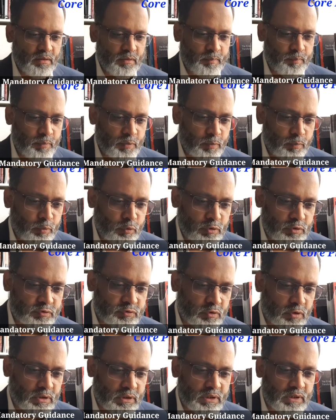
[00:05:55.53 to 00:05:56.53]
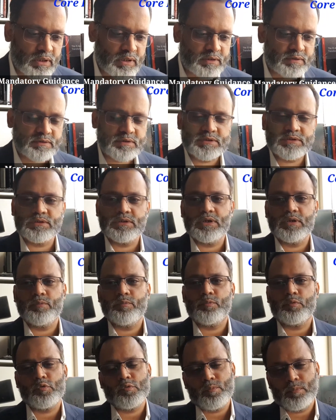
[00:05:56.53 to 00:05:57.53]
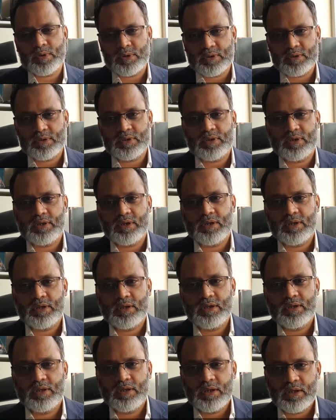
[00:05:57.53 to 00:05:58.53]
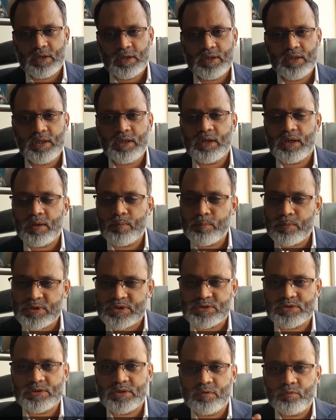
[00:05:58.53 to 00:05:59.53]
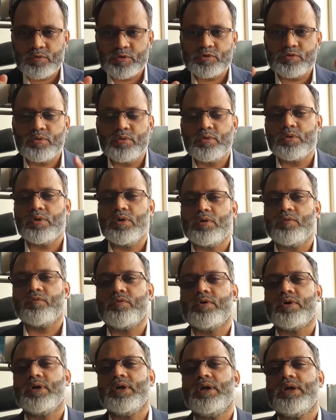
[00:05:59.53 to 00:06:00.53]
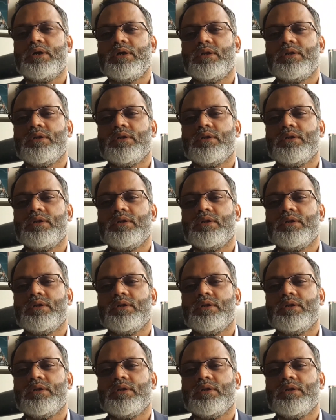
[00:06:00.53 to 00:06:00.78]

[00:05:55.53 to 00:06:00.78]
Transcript: Promotes organizational improvement. Again, our mission we should not forget.